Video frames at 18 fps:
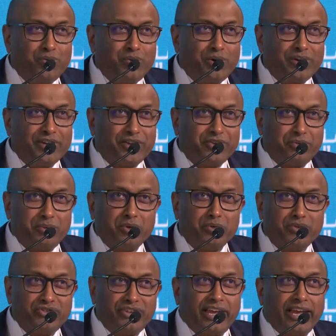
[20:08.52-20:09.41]
what Yasmin
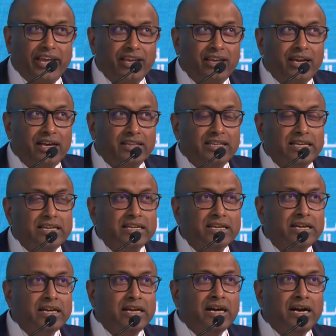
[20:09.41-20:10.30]
was saying. I
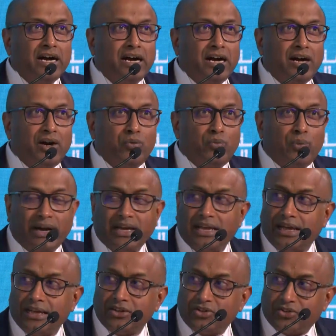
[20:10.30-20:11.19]
think while
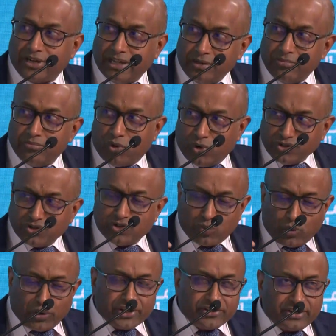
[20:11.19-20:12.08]
I agree most of
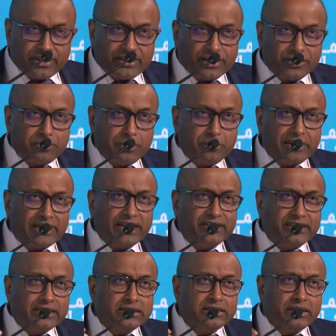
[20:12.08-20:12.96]
what you said, Yasmin, but I
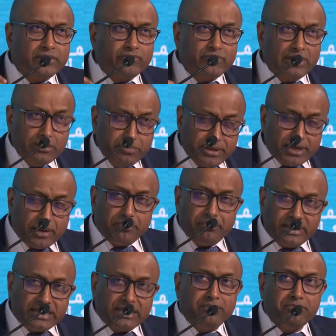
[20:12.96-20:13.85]
think there will be a
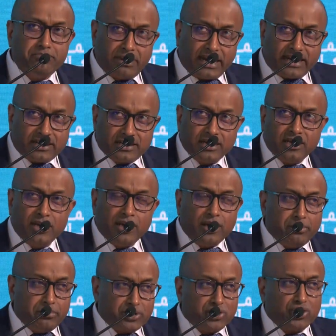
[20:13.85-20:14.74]
big impact
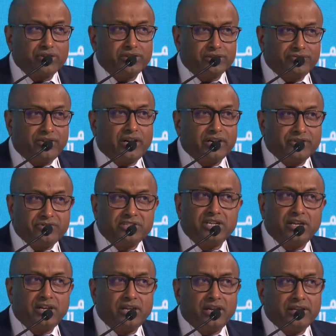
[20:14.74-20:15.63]
because of
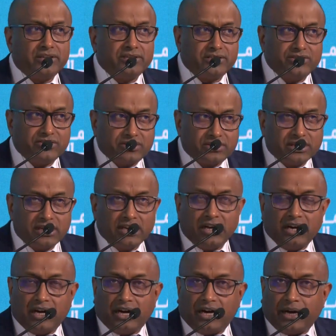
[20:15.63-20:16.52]
artificial intelligence
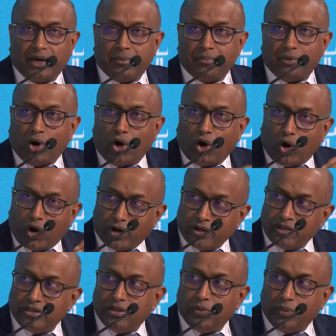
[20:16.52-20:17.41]

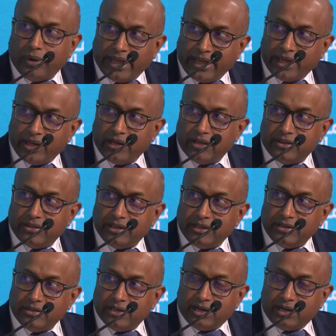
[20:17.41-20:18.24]
on the way the